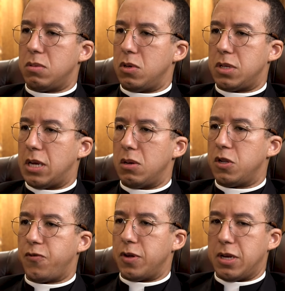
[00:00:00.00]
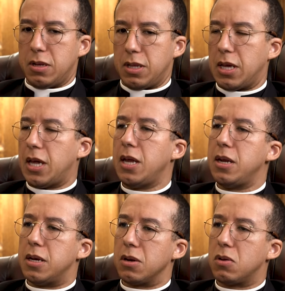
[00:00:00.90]
St. Lucifer didn't think he
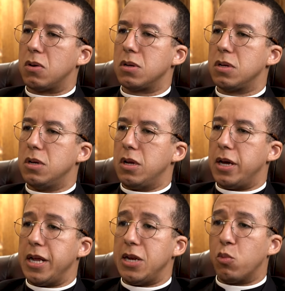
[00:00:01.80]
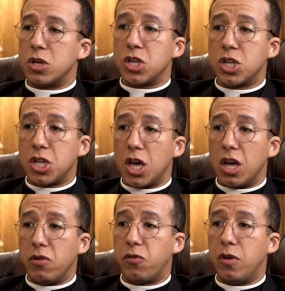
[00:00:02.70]
needed God and he didn't want to
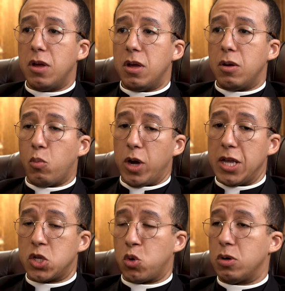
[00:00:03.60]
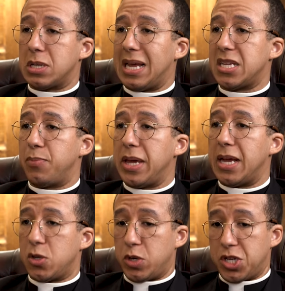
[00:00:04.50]
serve what he saw as lesser
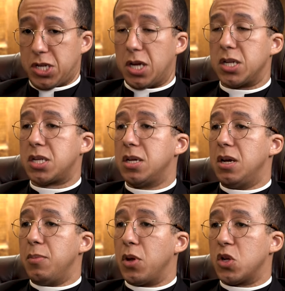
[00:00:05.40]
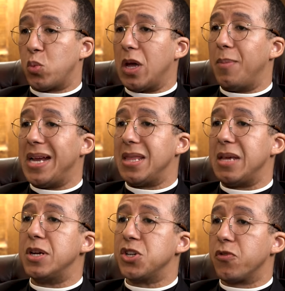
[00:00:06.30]
beings, which is us because we are made in the
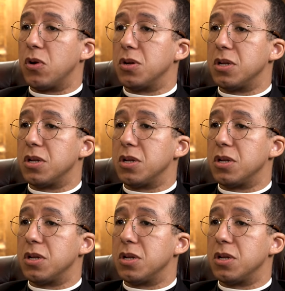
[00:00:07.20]
image of God.